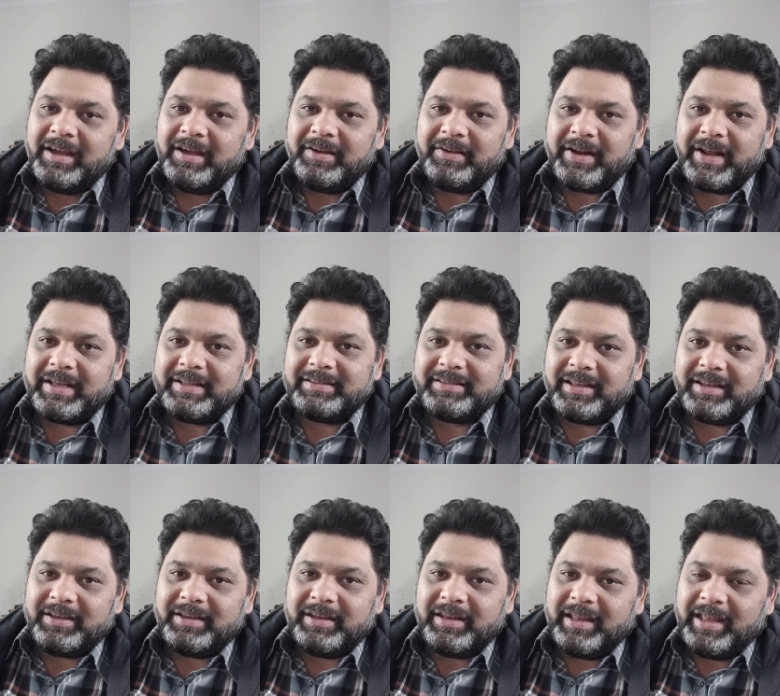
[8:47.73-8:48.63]
right,
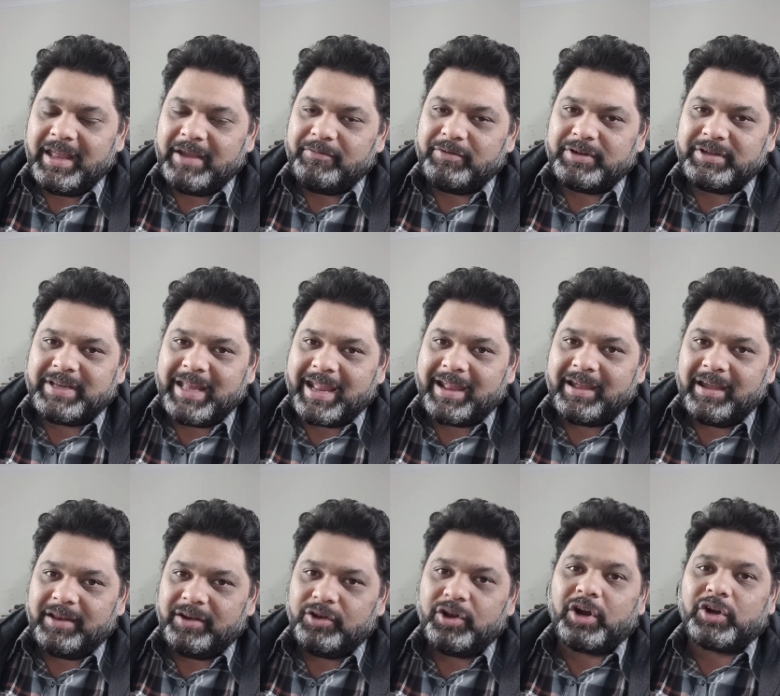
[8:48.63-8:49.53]
then he would take
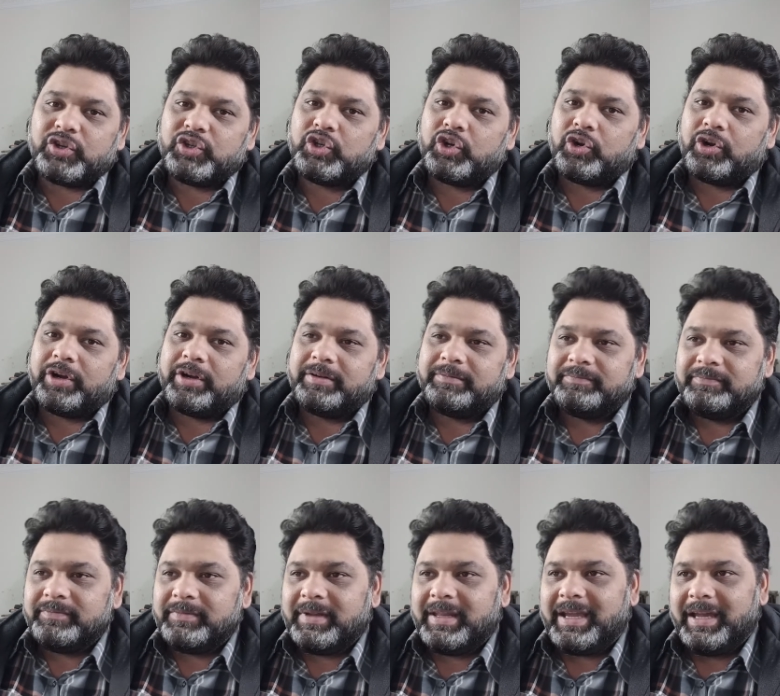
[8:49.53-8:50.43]
not sure
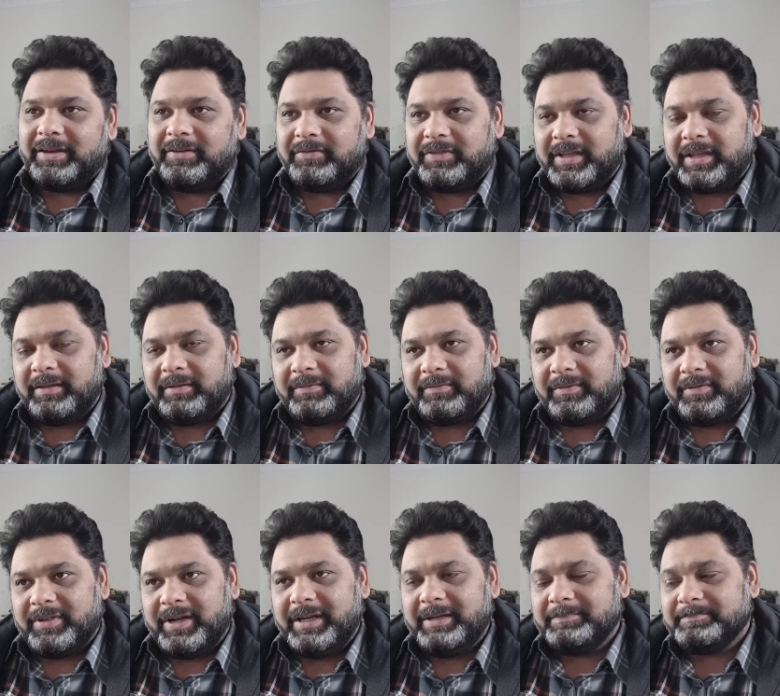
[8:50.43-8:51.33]
kind of thing,
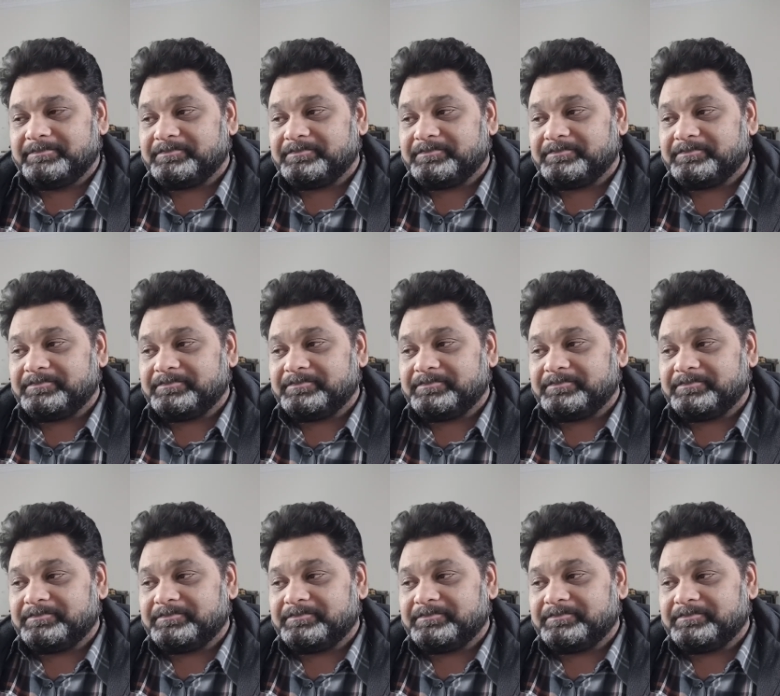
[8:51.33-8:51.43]
right?